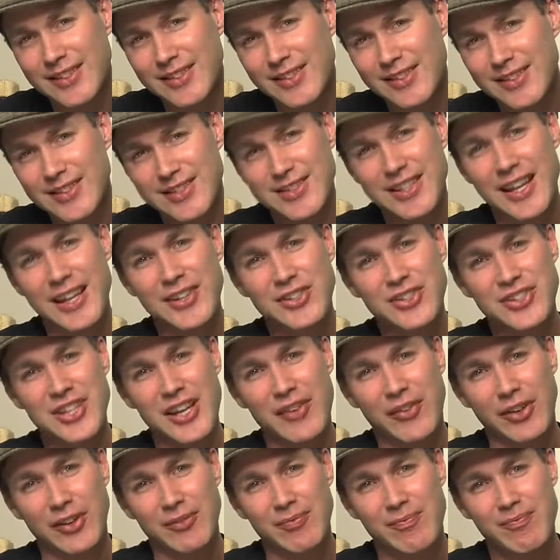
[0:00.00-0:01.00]
stage
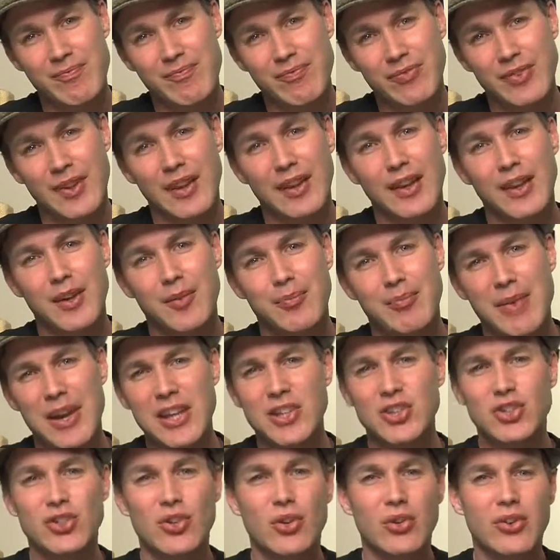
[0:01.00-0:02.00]
7,
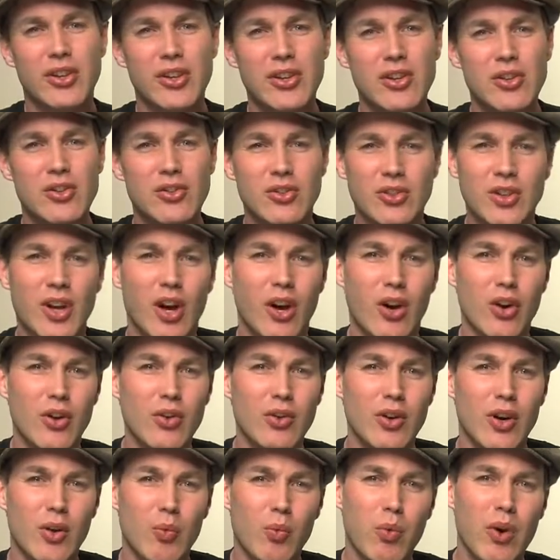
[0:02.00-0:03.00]
make sure that you
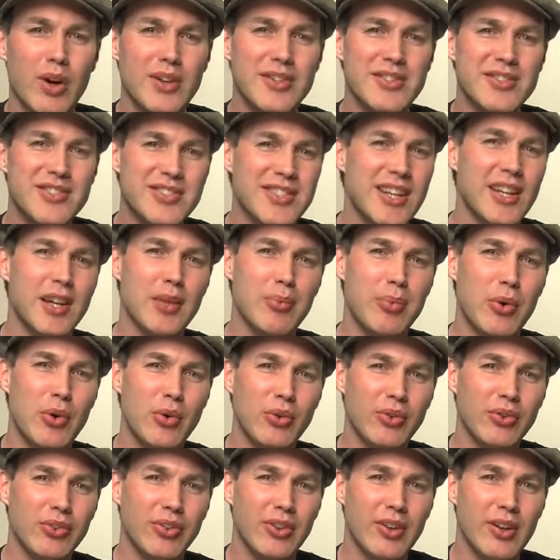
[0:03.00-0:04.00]
know what
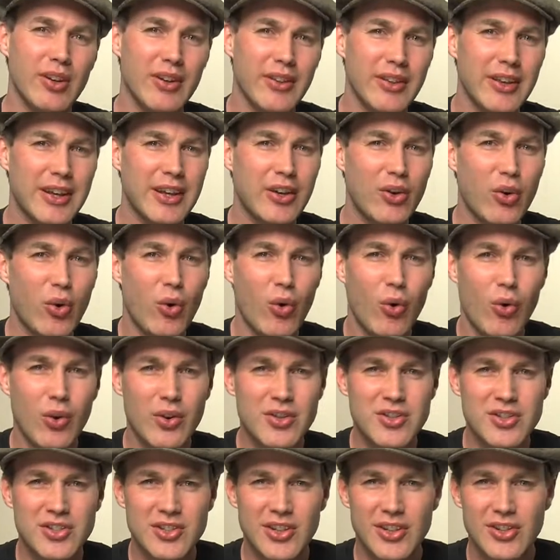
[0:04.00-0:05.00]
syllables the
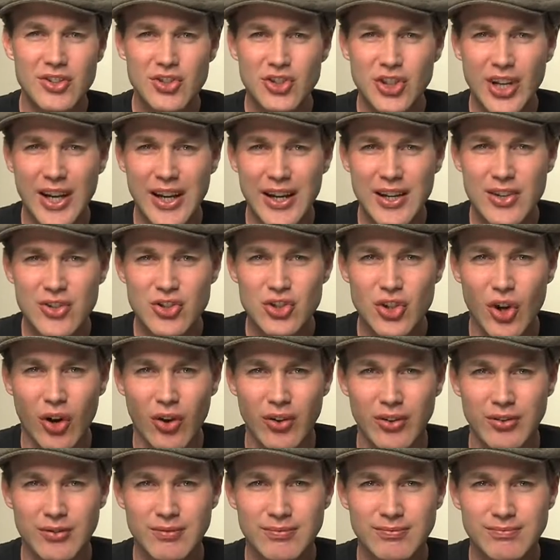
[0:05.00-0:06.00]
chords change
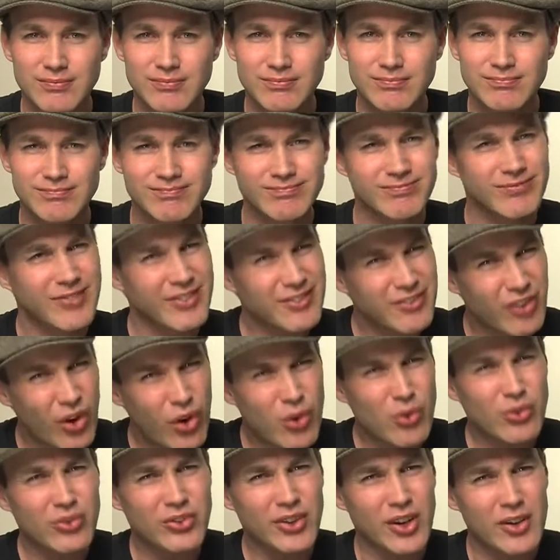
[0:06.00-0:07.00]
on.
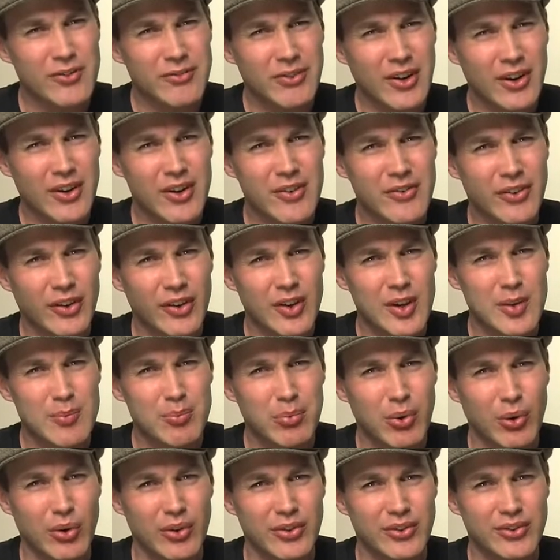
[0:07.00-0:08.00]
Also very, very
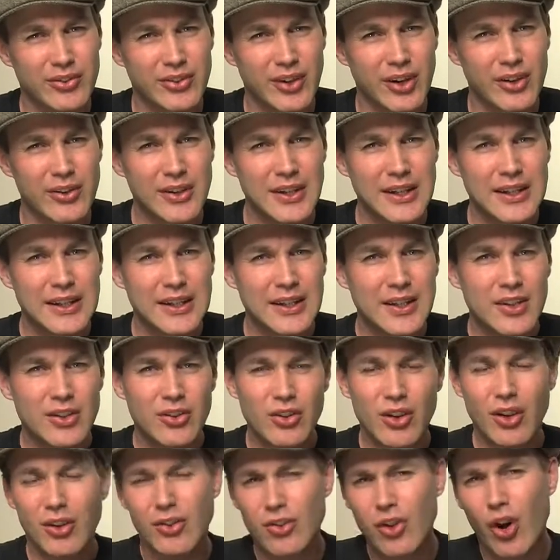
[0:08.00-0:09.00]
important. So
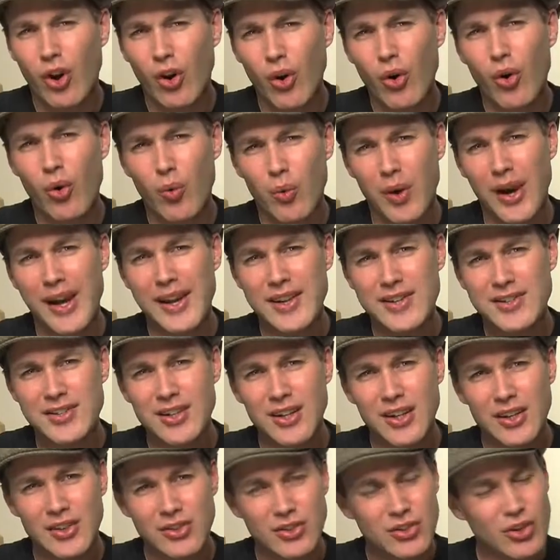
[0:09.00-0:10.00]
not always
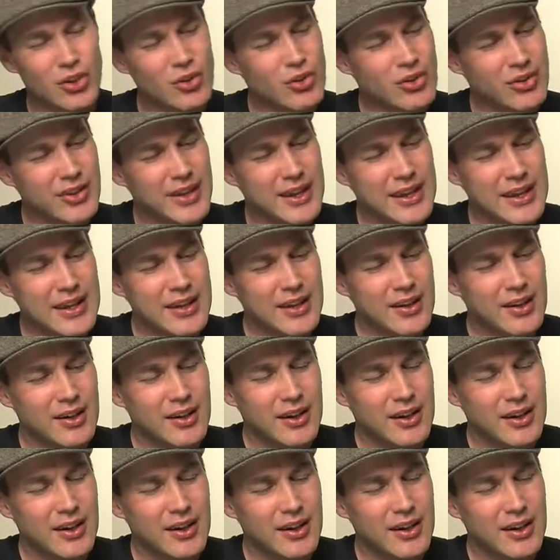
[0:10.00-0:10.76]
do the